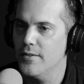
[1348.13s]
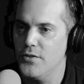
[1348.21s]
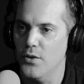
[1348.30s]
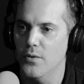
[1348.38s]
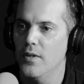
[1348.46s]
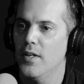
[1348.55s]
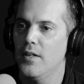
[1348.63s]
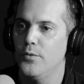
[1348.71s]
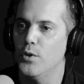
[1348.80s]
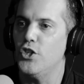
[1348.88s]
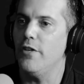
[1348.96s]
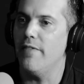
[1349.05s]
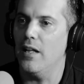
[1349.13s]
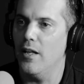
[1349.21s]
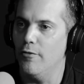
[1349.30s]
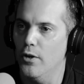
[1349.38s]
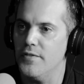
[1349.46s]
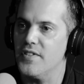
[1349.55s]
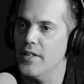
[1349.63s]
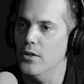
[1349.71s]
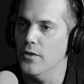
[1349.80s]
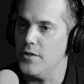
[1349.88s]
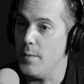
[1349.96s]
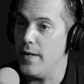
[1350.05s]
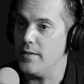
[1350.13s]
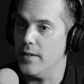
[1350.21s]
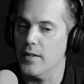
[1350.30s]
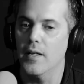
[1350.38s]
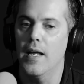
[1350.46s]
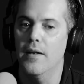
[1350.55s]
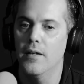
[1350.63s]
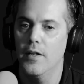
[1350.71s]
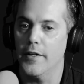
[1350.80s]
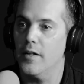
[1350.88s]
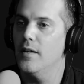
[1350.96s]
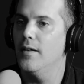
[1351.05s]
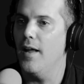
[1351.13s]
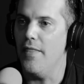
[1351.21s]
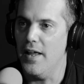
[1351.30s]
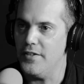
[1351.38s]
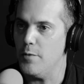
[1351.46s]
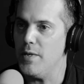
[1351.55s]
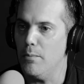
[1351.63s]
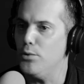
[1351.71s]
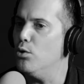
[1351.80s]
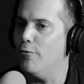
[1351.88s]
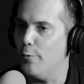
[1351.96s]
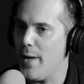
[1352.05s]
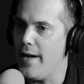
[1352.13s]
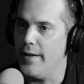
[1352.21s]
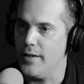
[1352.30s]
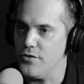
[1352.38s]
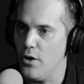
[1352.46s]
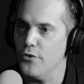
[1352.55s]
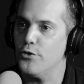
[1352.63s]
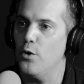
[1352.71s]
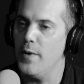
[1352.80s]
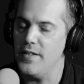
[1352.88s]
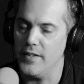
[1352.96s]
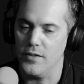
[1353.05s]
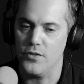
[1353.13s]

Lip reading: So to achieve that level of skill is amazing, and then to be a beautiful painting is also amazing.